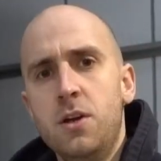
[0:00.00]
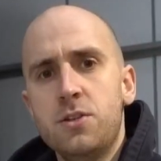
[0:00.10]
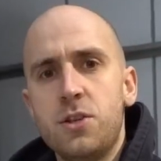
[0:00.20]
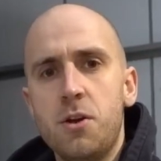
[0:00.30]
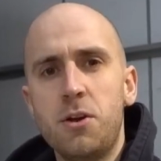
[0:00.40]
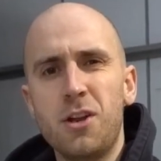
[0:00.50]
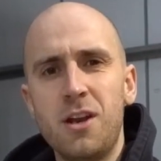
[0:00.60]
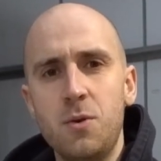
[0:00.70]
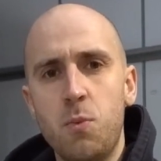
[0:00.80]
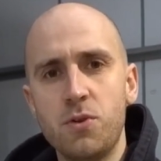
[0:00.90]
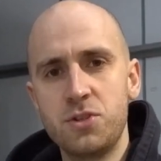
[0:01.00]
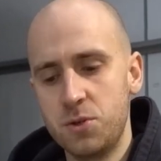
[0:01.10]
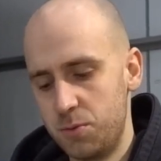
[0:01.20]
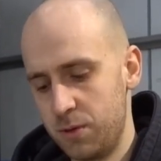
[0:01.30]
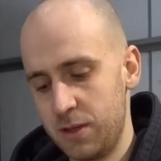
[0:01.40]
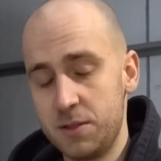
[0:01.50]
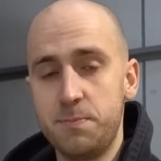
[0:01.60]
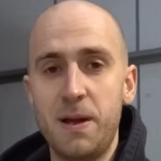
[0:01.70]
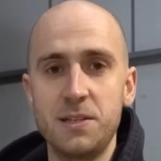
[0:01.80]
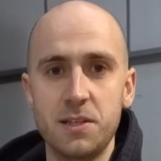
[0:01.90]
So you're only going to need one tool. That's a
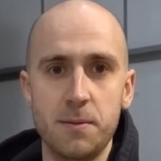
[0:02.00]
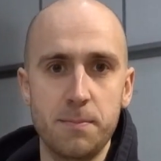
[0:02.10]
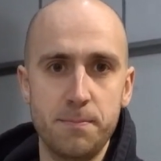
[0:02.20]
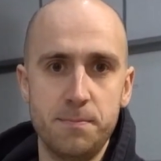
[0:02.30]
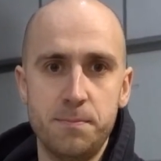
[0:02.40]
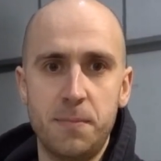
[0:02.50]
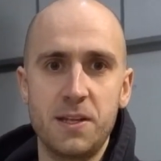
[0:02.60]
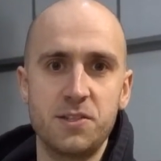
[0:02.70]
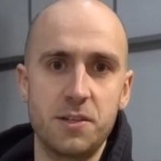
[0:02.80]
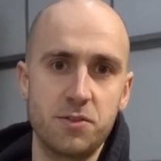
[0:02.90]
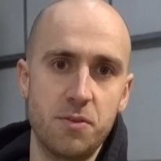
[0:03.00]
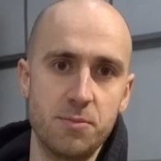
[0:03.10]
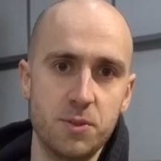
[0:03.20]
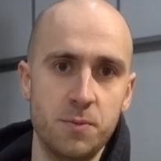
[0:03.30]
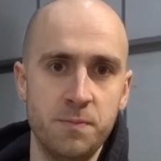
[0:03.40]
basic plastic trim tool.